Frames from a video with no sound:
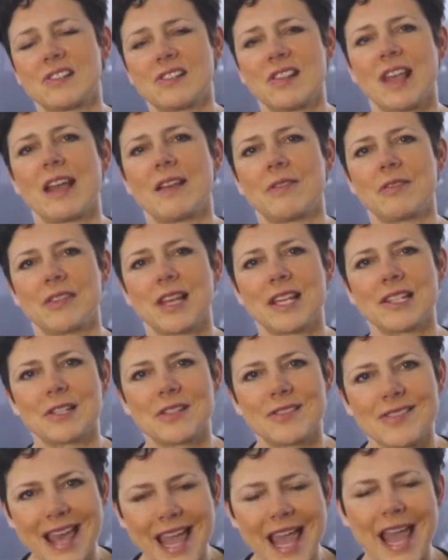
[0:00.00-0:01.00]

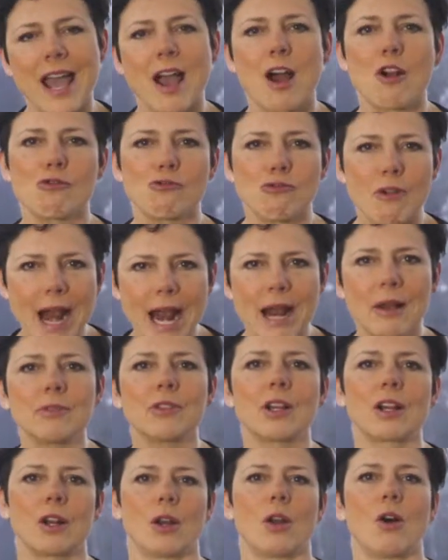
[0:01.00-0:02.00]
that's there
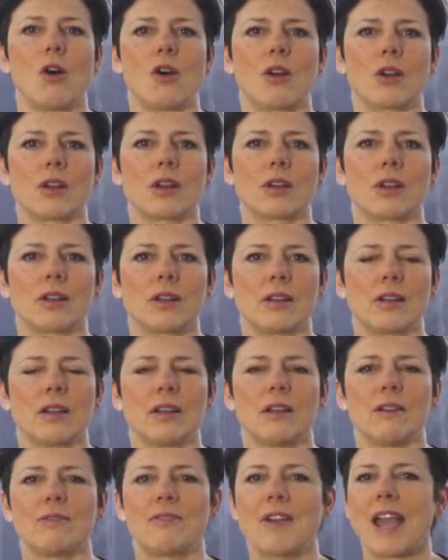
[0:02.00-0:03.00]
around the clock
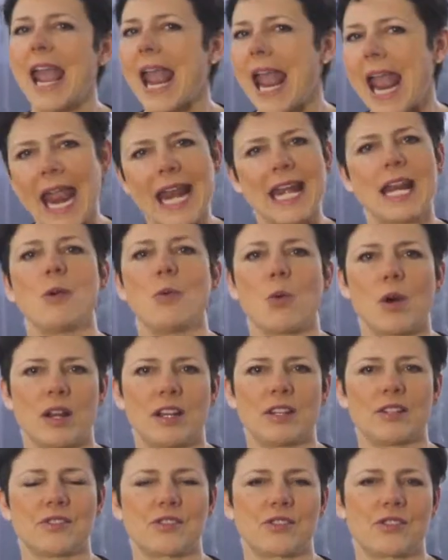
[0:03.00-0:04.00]
for anyone
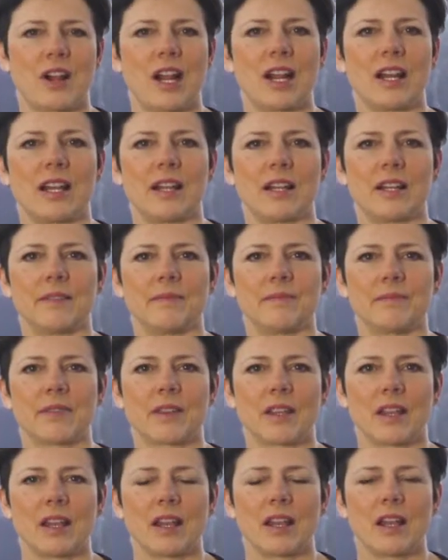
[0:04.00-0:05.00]
in Australia.
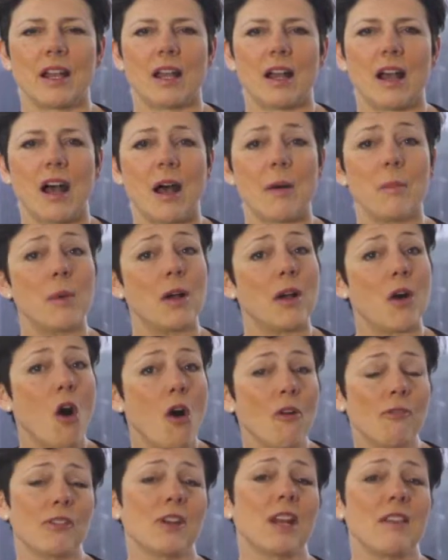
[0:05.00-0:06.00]

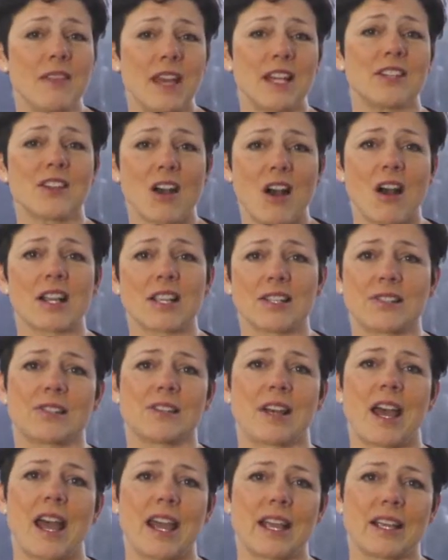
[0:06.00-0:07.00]
Often in their darkest
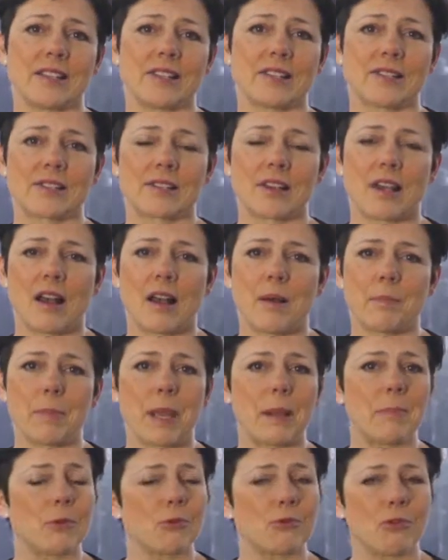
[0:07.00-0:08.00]
days,
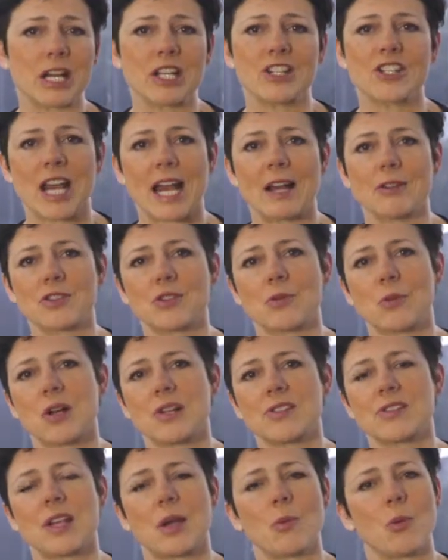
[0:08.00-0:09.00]
people reach out to
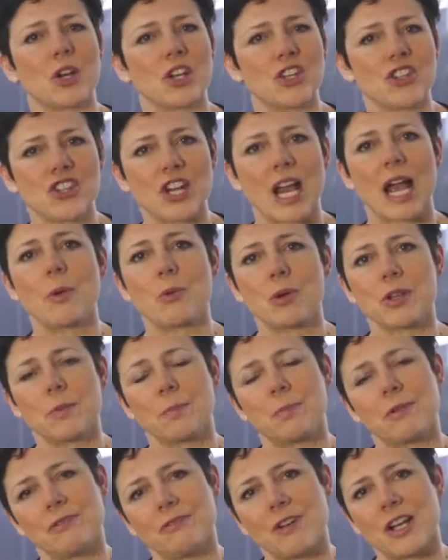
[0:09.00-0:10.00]
us, they want to chat with a
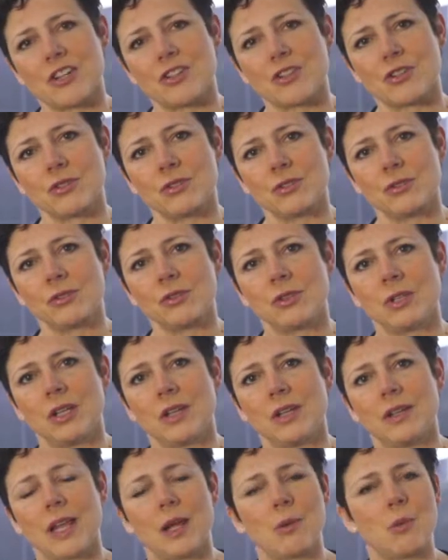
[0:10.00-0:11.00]
professional,
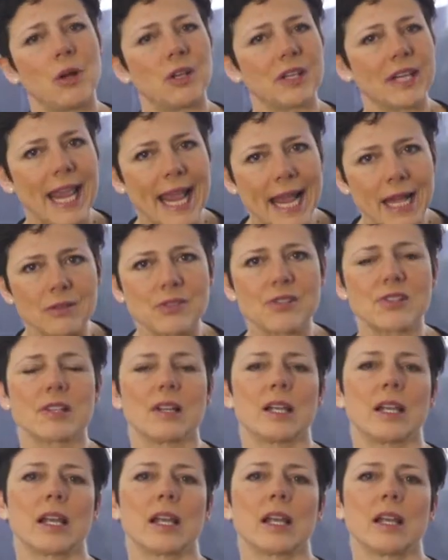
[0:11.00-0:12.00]
they want
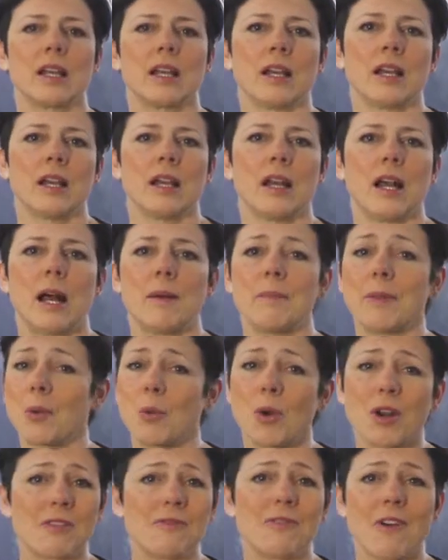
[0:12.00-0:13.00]
counselling, they
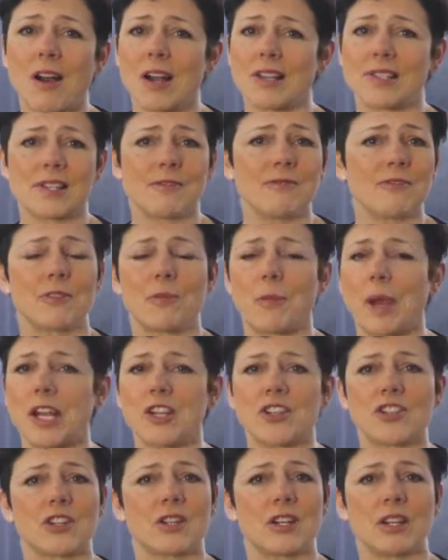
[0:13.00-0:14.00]
want advice,
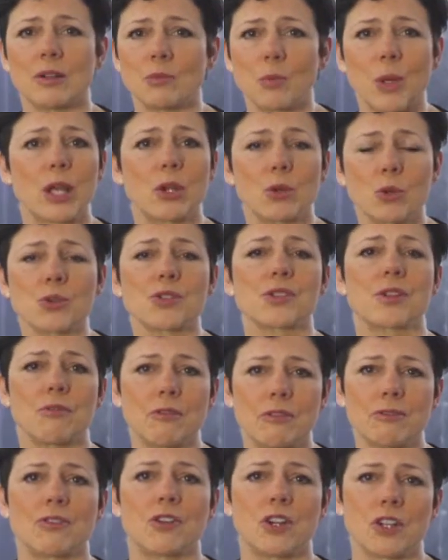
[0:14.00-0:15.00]
information, and we can also
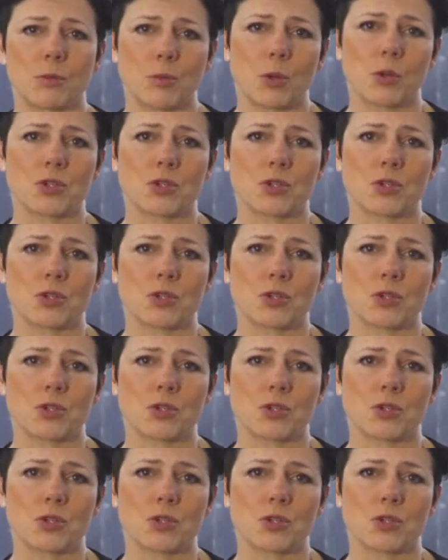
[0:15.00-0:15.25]
refer